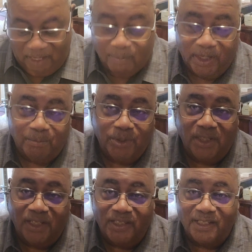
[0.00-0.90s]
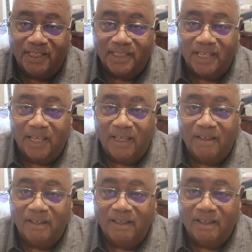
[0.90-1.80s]
make a prediction and say,
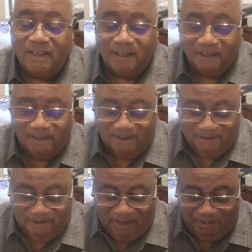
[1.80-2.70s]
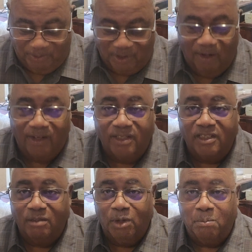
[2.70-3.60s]
I'm sorry to
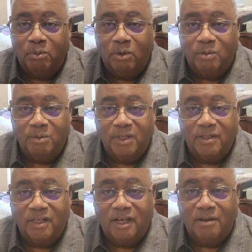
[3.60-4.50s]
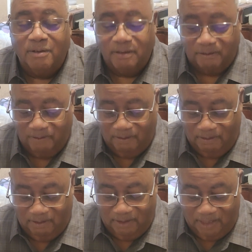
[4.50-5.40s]
see my boy Will go.
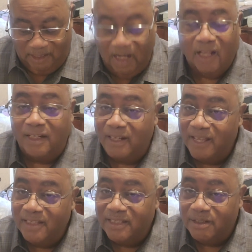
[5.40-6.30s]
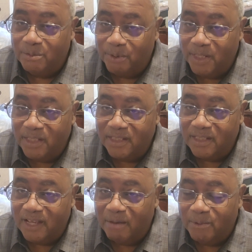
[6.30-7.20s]
Unless he wins
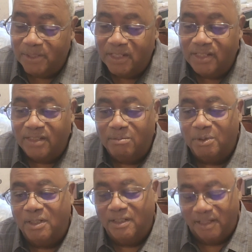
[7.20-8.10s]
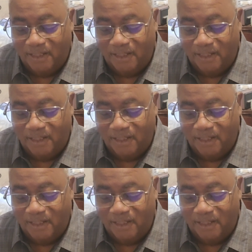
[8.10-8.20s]
the competition, but